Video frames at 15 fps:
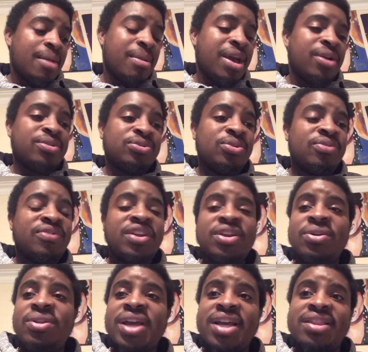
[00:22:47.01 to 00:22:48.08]
I'm not going to do a
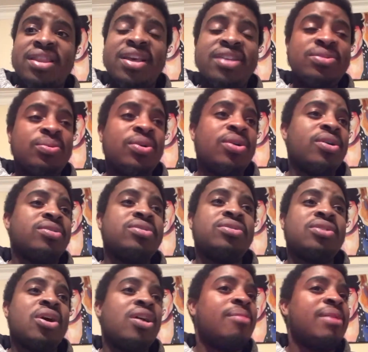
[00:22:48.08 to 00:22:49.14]
video like this. We're going to just
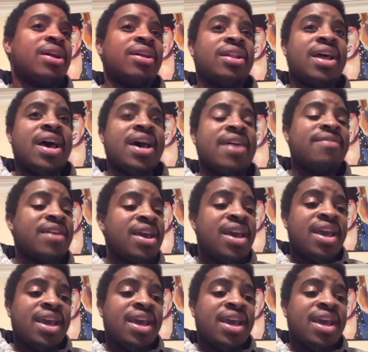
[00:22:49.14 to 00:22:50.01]
talk about it live